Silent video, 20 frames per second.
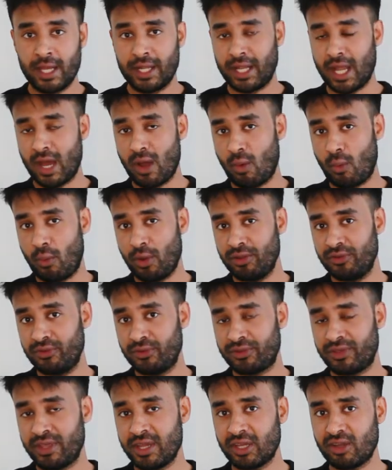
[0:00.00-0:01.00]
Now, when you
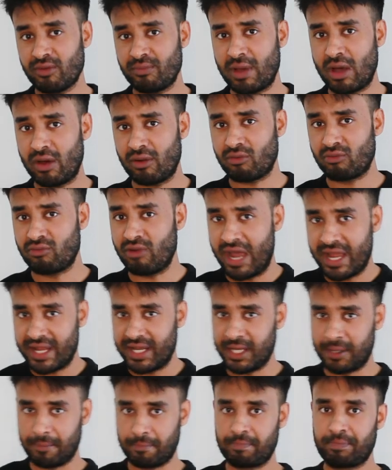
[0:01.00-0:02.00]
think about
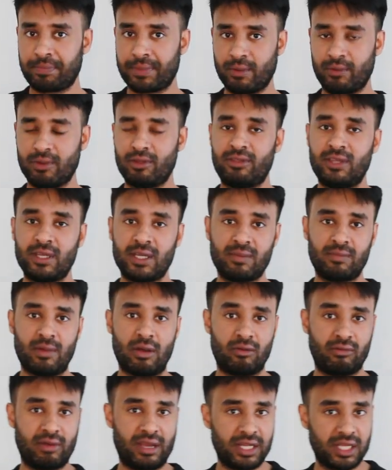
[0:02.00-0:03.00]
writing, when you think
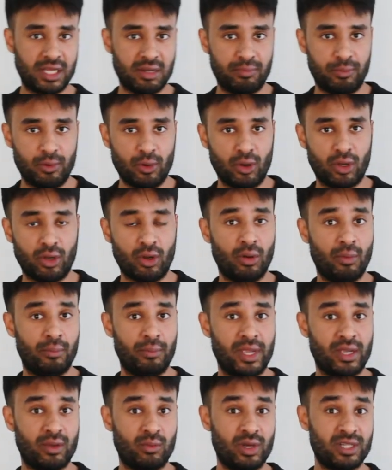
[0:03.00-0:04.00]
about writing a book or
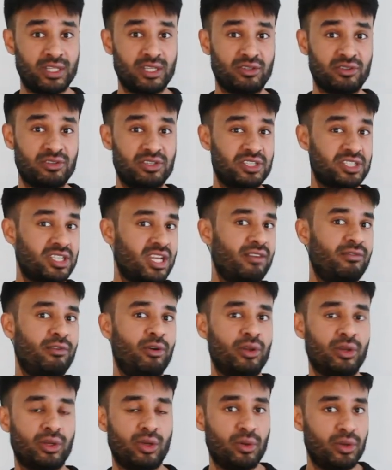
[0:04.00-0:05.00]
wanting to discover
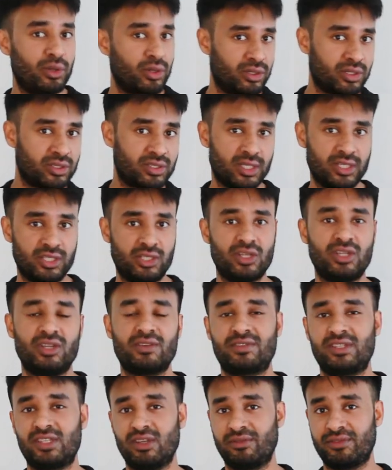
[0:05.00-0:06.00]
on going on a journey
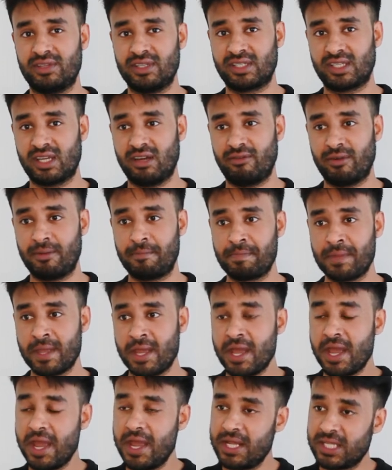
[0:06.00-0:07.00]
of self-discovery,
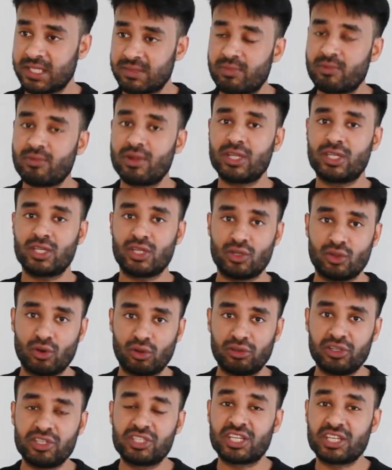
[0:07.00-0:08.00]
inspiration,
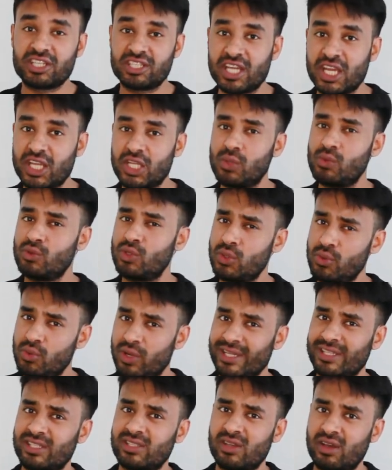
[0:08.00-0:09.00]
knowledge can take you to
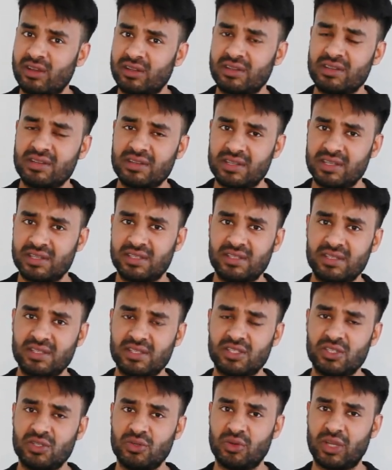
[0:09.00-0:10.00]
a certain
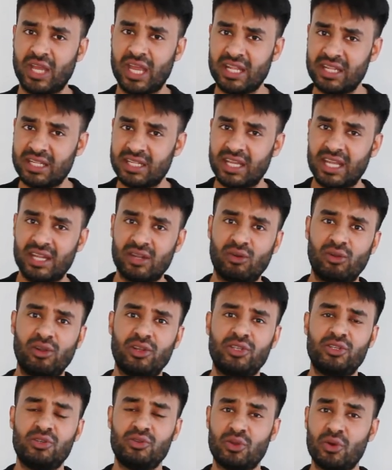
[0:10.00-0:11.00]
distance. You gain that
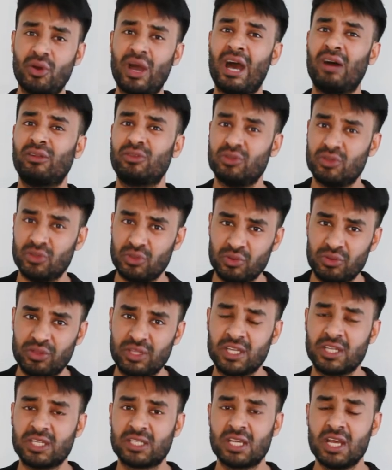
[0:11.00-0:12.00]
knowledge, you know how to do
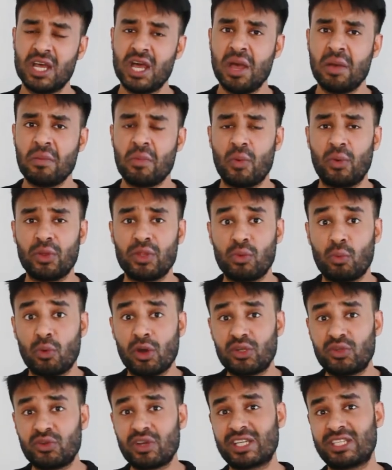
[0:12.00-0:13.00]
things, but when you
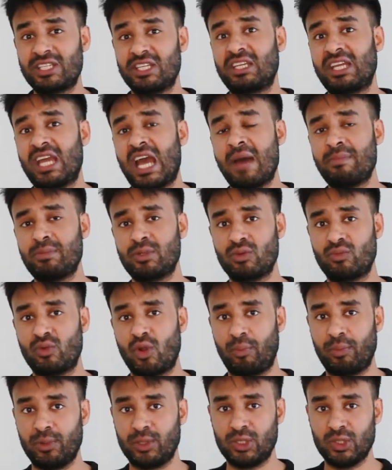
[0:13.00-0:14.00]
want to actually capture
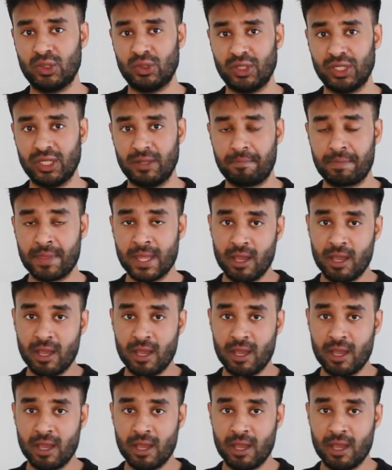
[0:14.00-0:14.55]
opportunity,